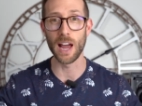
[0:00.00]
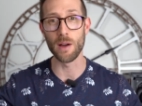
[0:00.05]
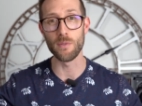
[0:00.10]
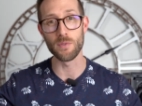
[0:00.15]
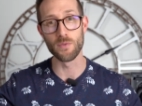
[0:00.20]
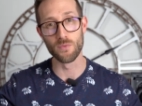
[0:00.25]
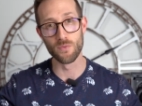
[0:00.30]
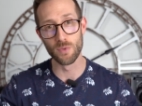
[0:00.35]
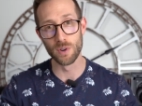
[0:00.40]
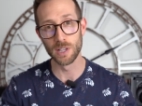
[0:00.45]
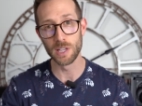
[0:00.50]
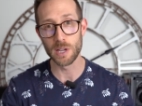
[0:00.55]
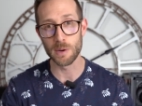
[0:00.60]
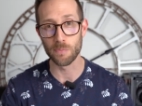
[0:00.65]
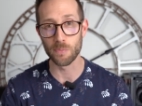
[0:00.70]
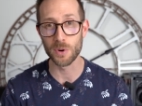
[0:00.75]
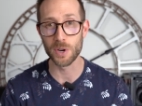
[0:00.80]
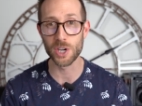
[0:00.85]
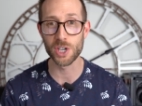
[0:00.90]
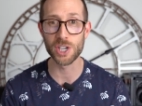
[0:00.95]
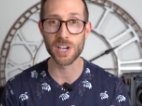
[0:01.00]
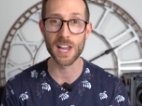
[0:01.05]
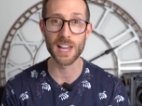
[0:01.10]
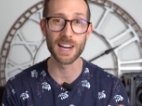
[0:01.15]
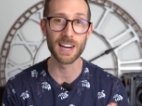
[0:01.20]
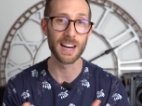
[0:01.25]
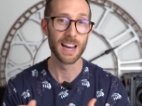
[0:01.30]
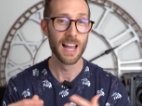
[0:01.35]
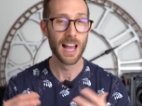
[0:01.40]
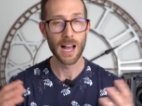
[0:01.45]
I would really
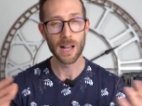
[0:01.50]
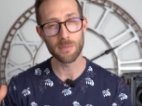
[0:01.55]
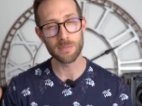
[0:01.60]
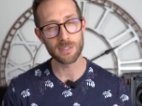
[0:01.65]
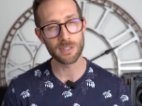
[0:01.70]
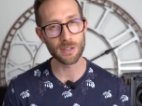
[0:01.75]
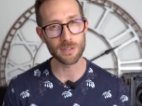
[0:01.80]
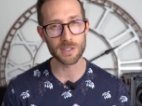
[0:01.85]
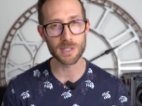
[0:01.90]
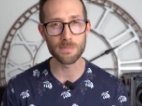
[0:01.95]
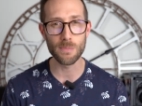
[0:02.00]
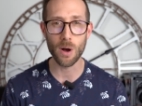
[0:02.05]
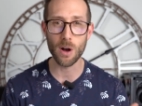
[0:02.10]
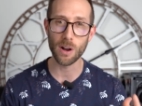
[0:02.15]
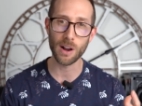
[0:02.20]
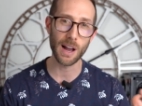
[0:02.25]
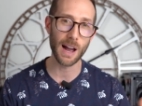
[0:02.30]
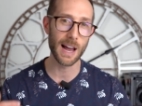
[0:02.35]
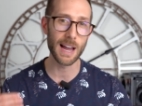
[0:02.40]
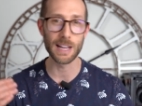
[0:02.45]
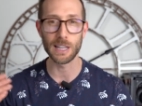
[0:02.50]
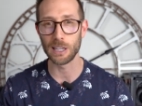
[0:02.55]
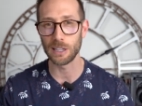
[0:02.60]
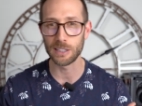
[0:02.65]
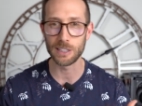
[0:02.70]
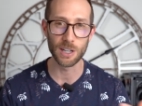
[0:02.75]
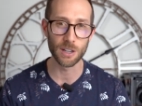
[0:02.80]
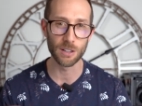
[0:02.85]
appreciate it. I'm still a small guy, you